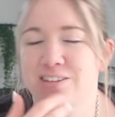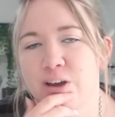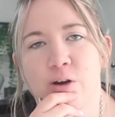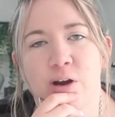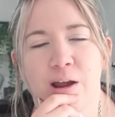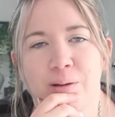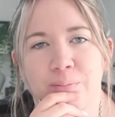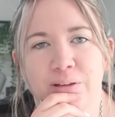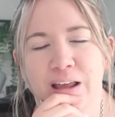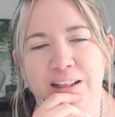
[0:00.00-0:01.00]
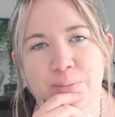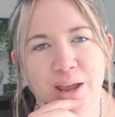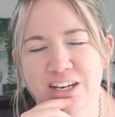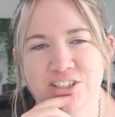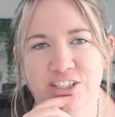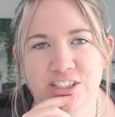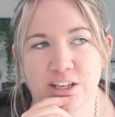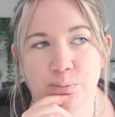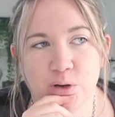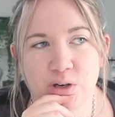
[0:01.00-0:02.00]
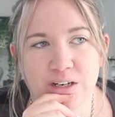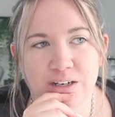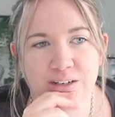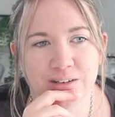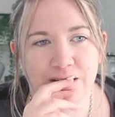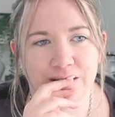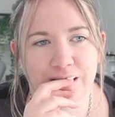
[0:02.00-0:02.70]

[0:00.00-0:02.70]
So like the mac and cheese, they put in